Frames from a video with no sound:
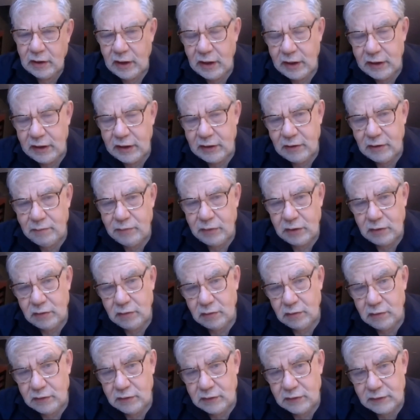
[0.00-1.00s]
either
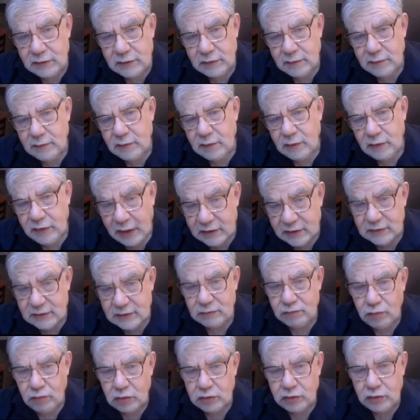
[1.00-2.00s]
because
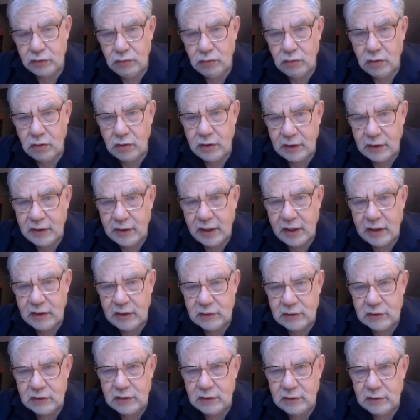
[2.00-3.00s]
that's what you are
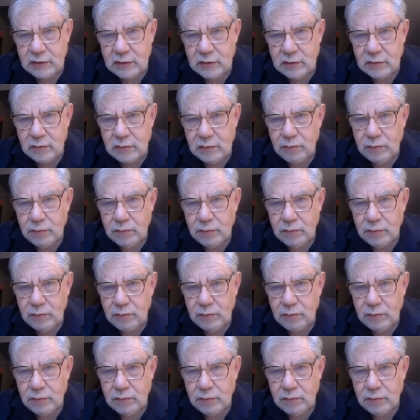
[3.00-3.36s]
engaged in,